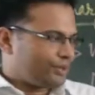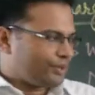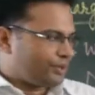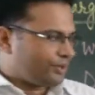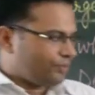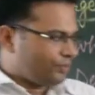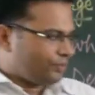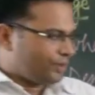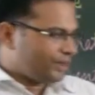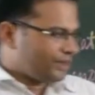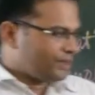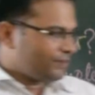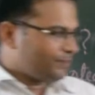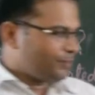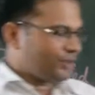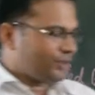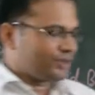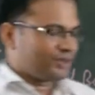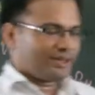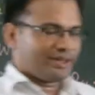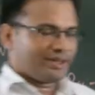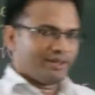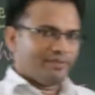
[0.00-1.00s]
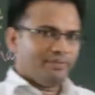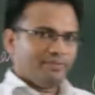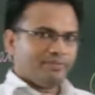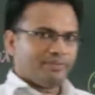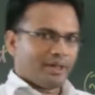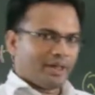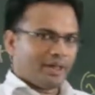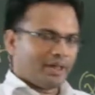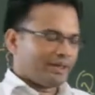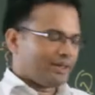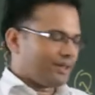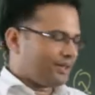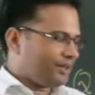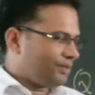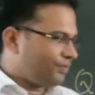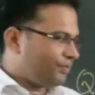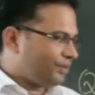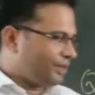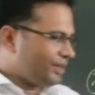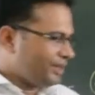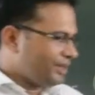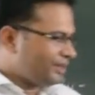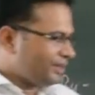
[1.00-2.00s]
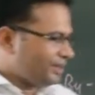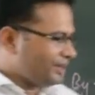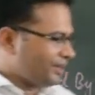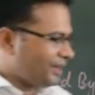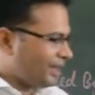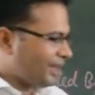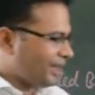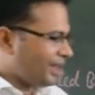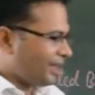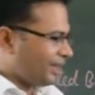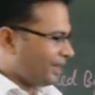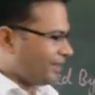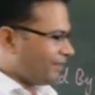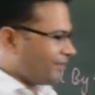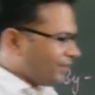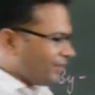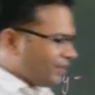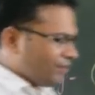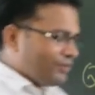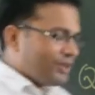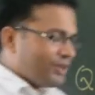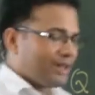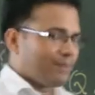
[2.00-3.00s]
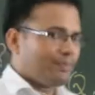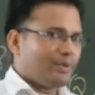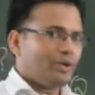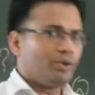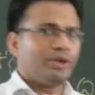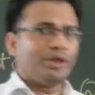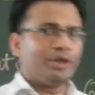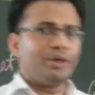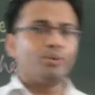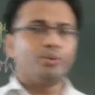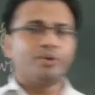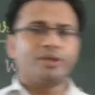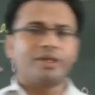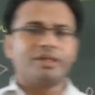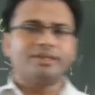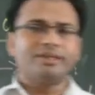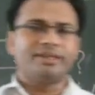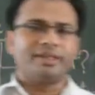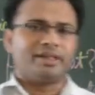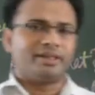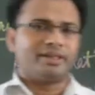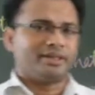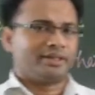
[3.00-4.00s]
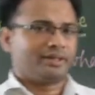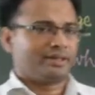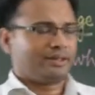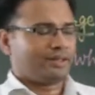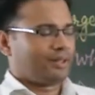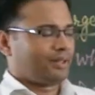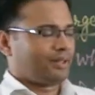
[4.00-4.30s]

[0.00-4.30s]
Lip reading: One is positive and the other one is negative. Now what about neutral charges?